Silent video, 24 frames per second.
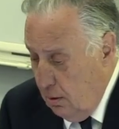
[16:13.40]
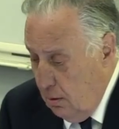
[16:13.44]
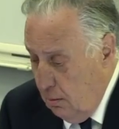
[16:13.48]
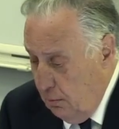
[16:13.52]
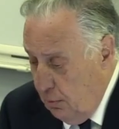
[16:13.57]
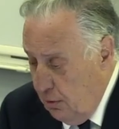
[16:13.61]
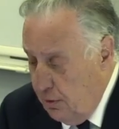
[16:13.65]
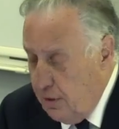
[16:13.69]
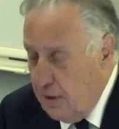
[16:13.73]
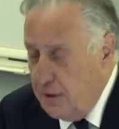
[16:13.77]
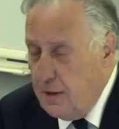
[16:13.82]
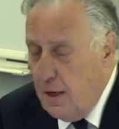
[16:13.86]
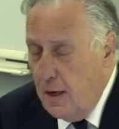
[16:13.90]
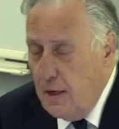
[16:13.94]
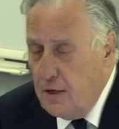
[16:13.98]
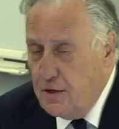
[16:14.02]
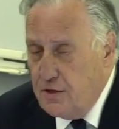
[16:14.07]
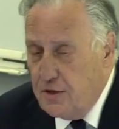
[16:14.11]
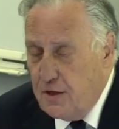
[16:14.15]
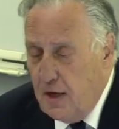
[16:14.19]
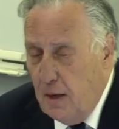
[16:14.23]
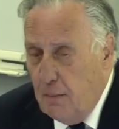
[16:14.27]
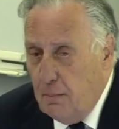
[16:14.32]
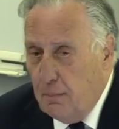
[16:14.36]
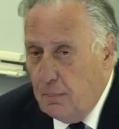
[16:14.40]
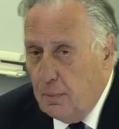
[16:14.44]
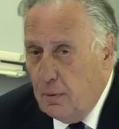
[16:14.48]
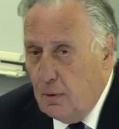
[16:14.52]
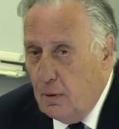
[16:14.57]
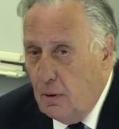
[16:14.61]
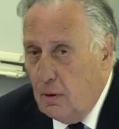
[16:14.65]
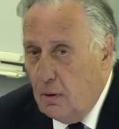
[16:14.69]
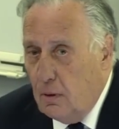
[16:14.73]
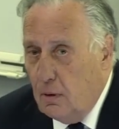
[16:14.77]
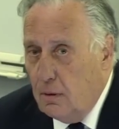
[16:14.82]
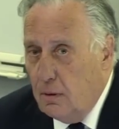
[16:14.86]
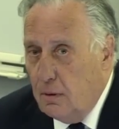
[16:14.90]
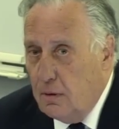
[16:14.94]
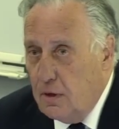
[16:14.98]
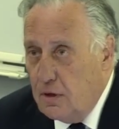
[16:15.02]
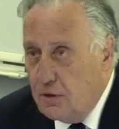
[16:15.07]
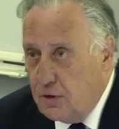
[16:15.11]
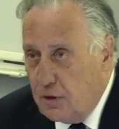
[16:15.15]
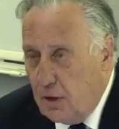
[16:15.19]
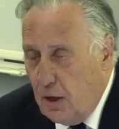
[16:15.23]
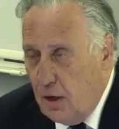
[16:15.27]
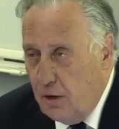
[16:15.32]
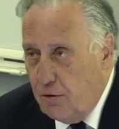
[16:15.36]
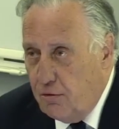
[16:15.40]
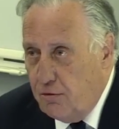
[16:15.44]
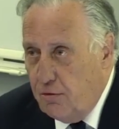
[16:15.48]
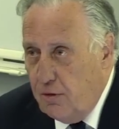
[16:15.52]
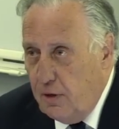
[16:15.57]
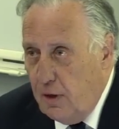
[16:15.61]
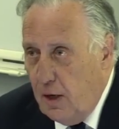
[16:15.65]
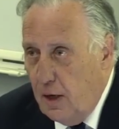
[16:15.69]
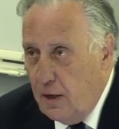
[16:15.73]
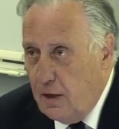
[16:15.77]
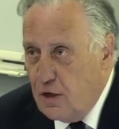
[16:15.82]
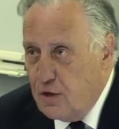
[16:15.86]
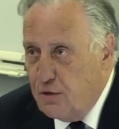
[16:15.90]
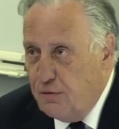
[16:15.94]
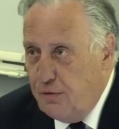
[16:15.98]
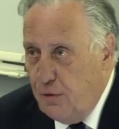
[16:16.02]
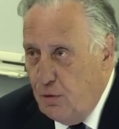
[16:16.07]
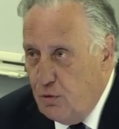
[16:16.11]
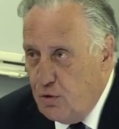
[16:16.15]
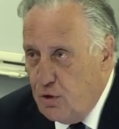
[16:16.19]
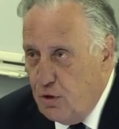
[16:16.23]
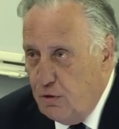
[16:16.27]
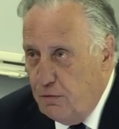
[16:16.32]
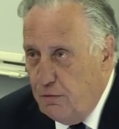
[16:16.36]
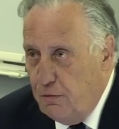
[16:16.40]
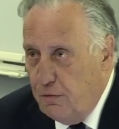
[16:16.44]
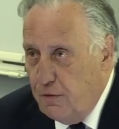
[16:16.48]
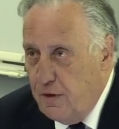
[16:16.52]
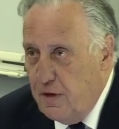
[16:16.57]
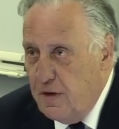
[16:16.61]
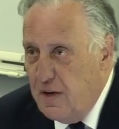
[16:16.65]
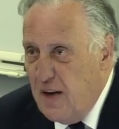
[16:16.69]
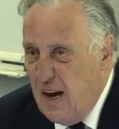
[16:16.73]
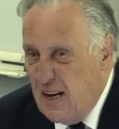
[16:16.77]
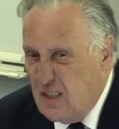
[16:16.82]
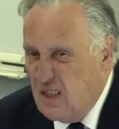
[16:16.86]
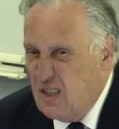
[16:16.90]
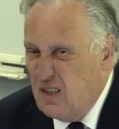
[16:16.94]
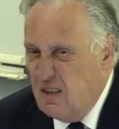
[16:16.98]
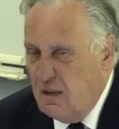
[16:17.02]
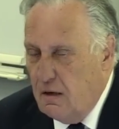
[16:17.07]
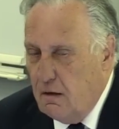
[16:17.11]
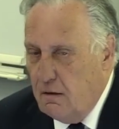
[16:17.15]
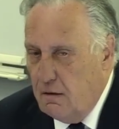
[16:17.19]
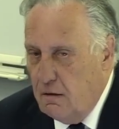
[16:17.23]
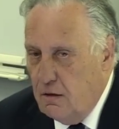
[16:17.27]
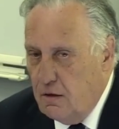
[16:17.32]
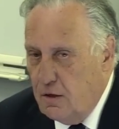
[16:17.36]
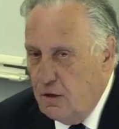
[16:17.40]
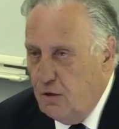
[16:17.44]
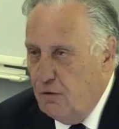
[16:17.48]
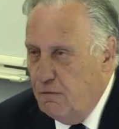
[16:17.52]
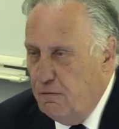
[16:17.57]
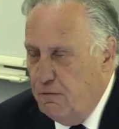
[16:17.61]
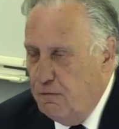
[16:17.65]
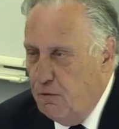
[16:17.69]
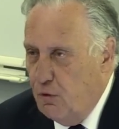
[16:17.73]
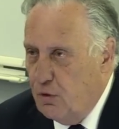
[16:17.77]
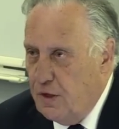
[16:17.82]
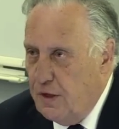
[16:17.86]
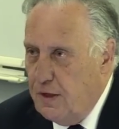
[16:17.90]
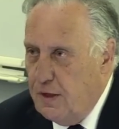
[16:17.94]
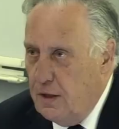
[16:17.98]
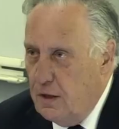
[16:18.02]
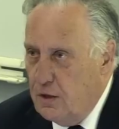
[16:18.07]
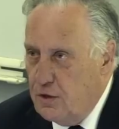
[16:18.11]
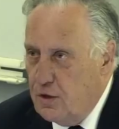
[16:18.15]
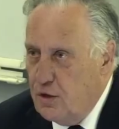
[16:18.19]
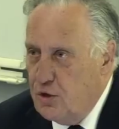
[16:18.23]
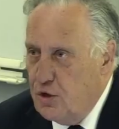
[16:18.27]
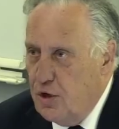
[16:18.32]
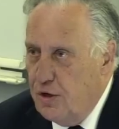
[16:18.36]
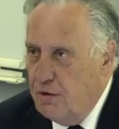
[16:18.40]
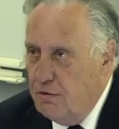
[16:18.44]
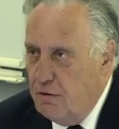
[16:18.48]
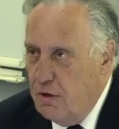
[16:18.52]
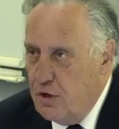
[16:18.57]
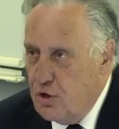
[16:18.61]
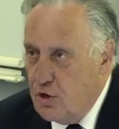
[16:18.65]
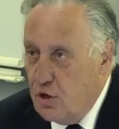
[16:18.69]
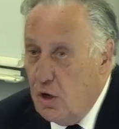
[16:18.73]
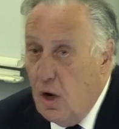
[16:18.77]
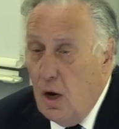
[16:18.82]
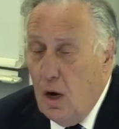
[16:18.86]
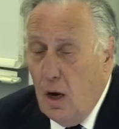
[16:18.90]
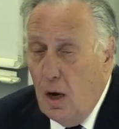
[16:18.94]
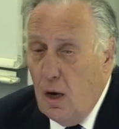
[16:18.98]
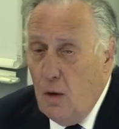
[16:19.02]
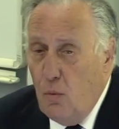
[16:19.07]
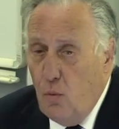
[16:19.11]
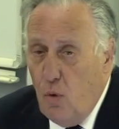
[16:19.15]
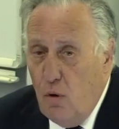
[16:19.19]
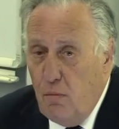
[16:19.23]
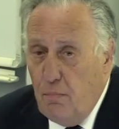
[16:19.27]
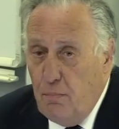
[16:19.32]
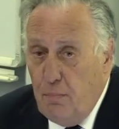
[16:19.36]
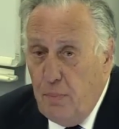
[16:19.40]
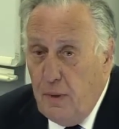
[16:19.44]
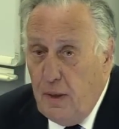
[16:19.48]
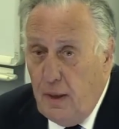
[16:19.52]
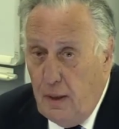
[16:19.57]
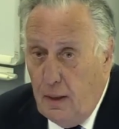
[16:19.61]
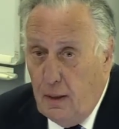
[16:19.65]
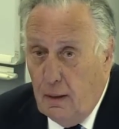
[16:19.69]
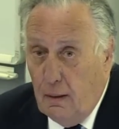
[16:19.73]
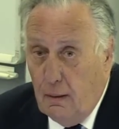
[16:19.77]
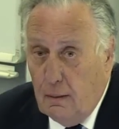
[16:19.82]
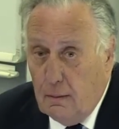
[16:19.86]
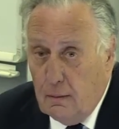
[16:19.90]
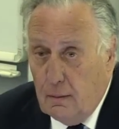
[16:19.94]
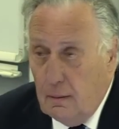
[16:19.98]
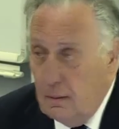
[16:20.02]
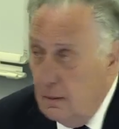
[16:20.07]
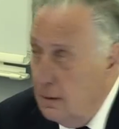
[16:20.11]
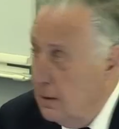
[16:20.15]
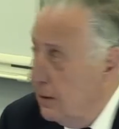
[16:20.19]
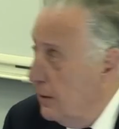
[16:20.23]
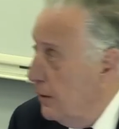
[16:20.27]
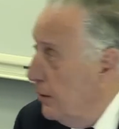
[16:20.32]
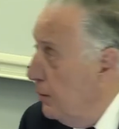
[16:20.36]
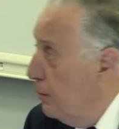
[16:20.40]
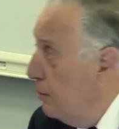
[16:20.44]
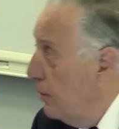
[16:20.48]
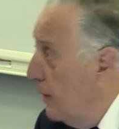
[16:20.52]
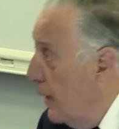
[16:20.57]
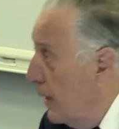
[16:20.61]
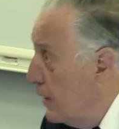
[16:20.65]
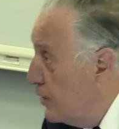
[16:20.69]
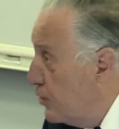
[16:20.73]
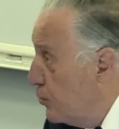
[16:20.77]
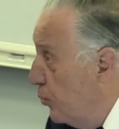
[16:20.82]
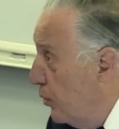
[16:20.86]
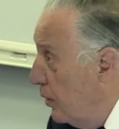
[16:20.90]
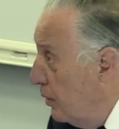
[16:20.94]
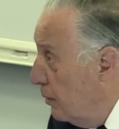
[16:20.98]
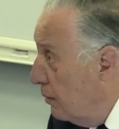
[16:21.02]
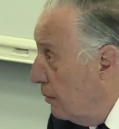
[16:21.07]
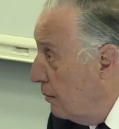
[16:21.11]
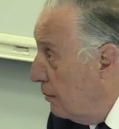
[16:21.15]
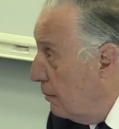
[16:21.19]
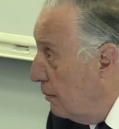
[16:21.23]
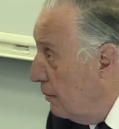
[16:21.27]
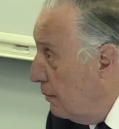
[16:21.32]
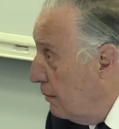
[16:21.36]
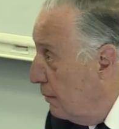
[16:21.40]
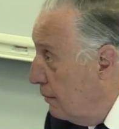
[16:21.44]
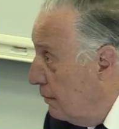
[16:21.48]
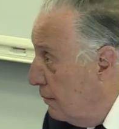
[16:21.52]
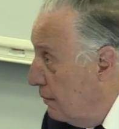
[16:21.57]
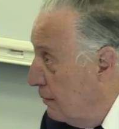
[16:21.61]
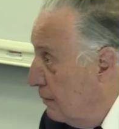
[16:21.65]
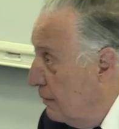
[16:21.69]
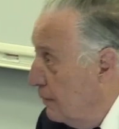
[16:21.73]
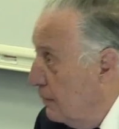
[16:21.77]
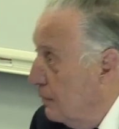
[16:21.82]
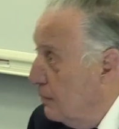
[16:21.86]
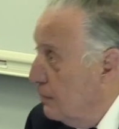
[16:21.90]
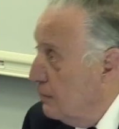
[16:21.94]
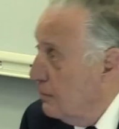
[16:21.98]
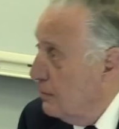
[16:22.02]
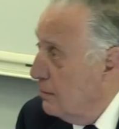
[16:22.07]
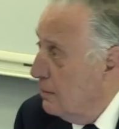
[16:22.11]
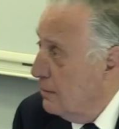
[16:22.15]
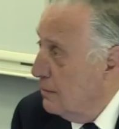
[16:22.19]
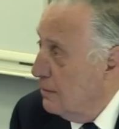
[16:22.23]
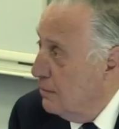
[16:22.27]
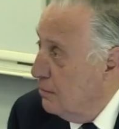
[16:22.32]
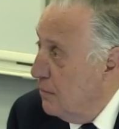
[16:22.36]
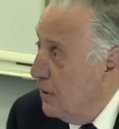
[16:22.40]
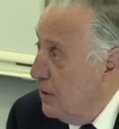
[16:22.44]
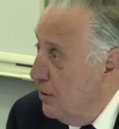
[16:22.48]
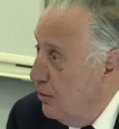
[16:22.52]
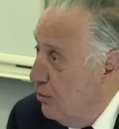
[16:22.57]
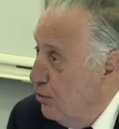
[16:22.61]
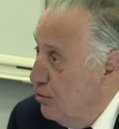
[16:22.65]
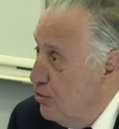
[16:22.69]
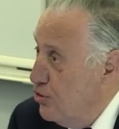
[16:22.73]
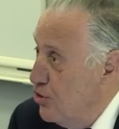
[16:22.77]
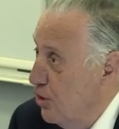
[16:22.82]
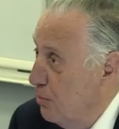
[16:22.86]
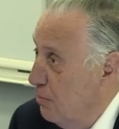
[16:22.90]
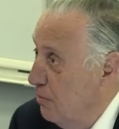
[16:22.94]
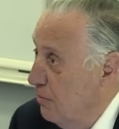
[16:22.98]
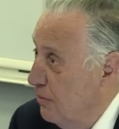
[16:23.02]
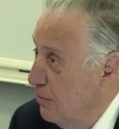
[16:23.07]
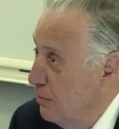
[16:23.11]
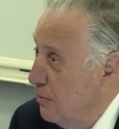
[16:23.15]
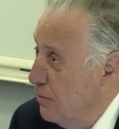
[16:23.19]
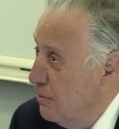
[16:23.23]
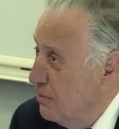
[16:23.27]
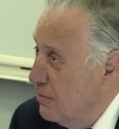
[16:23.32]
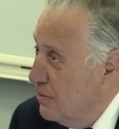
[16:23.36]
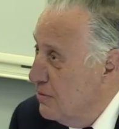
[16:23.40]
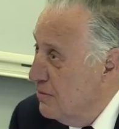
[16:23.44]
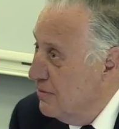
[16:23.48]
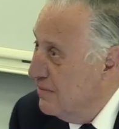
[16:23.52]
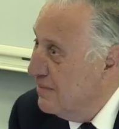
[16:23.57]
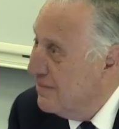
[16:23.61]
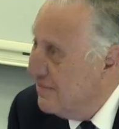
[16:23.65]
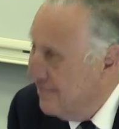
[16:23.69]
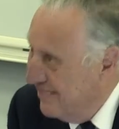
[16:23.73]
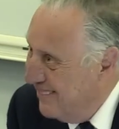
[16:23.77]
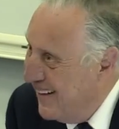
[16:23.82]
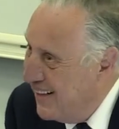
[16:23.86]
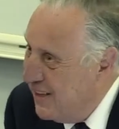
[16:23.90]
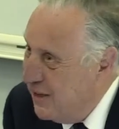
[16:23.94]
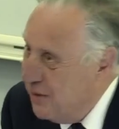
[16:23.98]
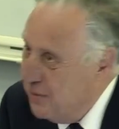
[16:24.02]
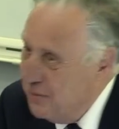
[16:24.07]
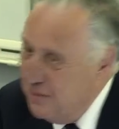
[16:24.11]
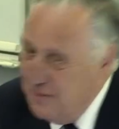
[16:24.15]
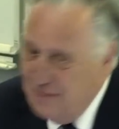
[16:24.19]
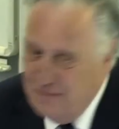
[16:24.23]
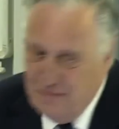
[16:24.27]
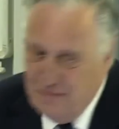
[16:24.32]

put the dice stamp on this country and its future for the next 30 or 40 years, a generation. I won't be here. You lads will. Make a good job of it, won't you? Thank you.